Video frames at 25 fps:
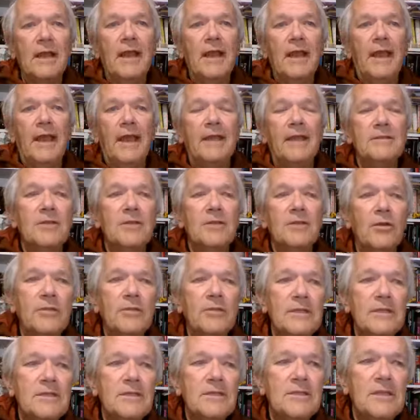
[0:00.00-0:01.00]
And so
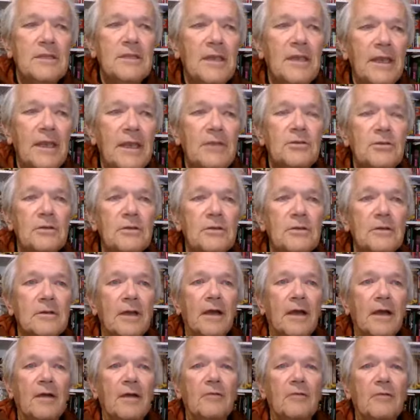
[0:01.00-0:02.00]
this is the nature
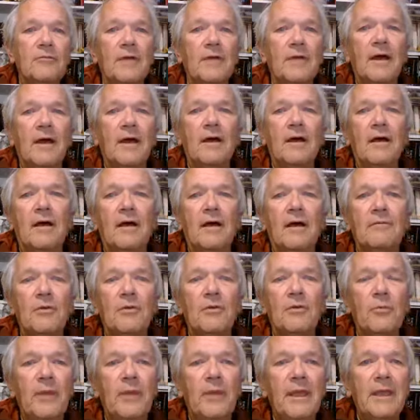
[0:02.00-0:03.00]
of a
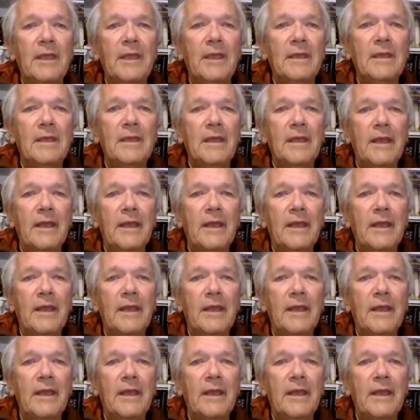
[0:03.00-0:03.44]
ring,